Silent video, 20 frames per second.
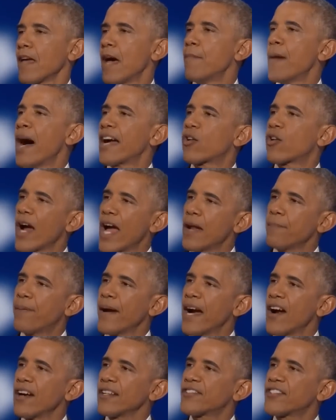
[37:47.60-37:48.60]
And my
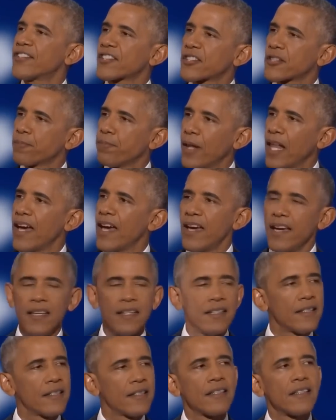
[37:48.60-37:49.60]
grandparents
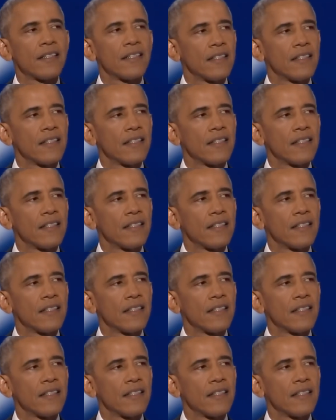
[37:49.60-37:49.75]
explained